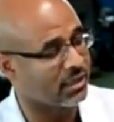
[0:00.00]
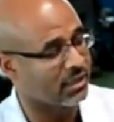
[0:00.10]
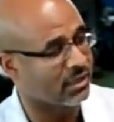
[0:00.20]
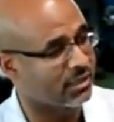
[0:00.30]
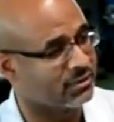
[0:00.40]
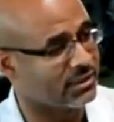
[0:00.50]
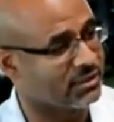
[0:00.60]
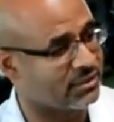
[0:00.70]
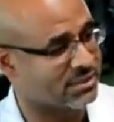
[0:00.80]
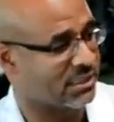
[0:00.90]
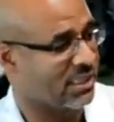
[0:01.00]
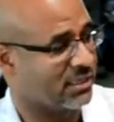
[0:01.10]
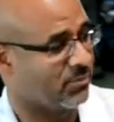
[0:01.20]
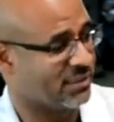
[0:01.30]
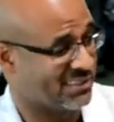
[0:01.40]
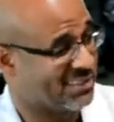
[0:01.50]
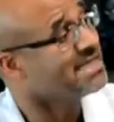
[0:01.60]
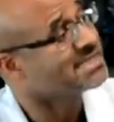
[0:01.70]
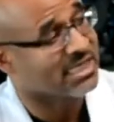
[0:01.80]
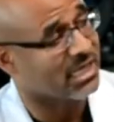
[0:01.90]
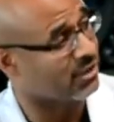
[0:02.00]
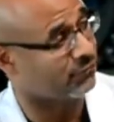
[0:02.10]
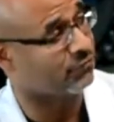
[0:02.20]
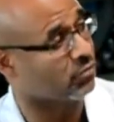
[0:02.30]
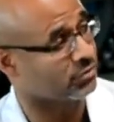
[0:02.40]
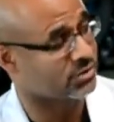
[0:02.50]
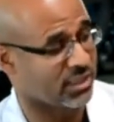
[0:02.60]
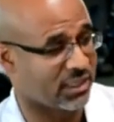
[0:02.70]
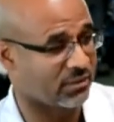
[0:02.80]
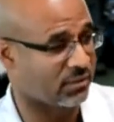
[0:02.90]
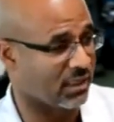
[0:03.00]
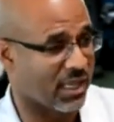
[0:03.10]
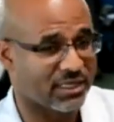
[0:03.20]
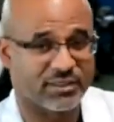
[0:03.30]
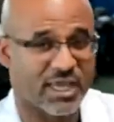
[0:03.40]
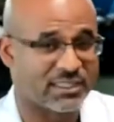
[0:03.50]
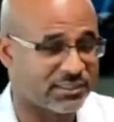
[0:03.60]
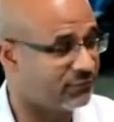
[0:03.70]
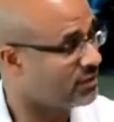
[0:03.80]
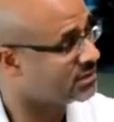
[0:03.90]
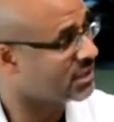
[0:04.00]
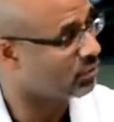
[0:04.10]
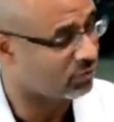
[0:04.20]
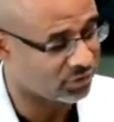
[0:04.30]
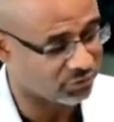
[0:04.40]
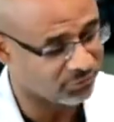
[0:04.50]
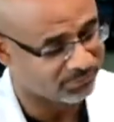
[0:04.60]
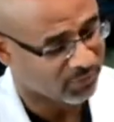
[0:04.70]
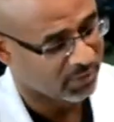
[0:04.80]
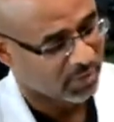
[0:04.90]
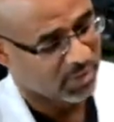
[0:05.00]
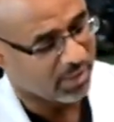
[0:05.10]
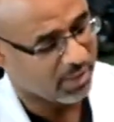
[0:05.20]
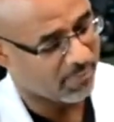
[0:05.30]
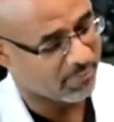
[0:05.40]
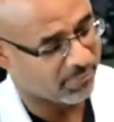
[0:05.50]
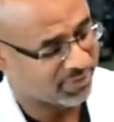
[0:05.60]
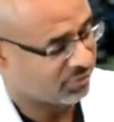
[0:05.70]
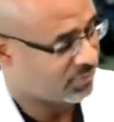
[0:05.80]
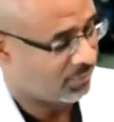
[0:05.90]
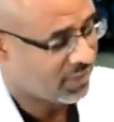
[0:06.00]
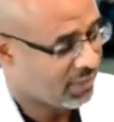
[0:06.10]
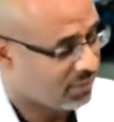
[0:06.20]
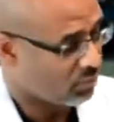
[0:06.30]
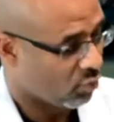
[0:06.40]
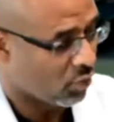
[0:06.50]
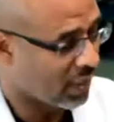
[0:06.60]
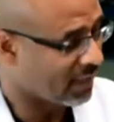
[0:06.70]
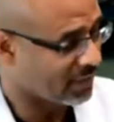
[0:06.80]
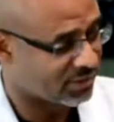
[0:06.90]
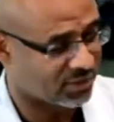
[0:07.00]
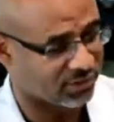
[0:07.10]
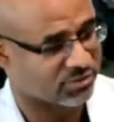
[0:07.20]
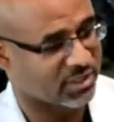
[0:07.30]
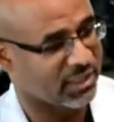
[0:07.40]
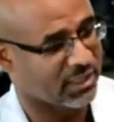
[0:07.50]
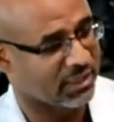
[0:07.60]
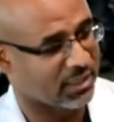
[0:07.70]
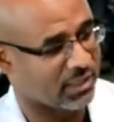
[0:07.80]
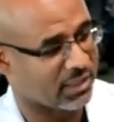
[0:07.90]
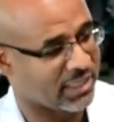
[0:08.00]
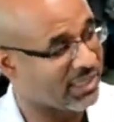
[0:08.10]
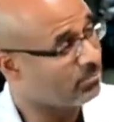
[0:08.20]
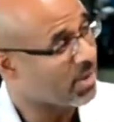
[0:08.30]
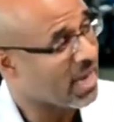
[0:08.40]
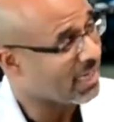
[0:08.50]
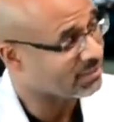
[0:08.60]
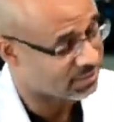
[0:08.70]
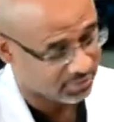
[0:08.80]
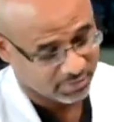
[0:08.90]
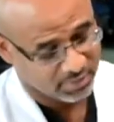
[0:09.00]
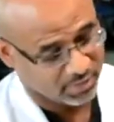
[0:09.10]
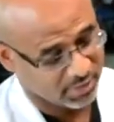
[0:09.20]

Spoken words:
And this ligament sees a lot of force in a lot of the activities that we do. But there's many ways. There's a impact.